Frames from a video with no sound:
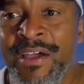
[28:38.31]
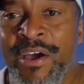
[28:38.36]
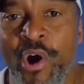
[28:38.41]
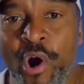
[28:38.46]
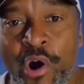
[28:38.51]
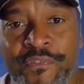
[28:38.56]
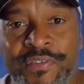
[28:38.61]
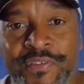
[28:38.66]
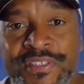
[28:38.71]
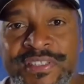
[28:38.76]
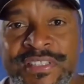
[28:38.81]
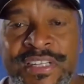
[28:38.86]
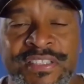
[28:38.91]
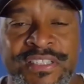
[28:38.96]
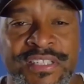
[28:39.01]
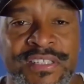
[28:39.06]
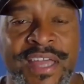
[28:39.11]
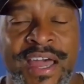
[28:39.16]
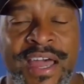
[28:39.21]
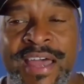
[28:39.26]

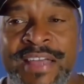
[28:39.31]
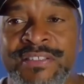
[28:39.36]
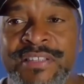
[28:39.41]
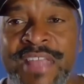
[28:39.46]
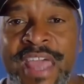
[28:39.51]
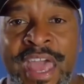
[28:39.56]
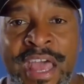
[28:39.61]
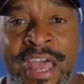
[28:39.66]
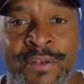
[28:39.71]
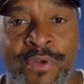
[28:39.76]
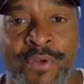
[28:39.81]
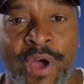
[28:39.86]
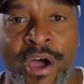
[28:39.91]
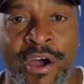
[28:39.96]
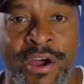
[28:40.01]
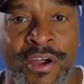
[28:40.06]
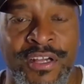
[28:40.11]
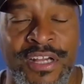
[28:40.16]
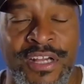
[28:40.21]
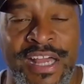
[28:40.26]
oversensitized and
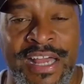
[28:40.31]
our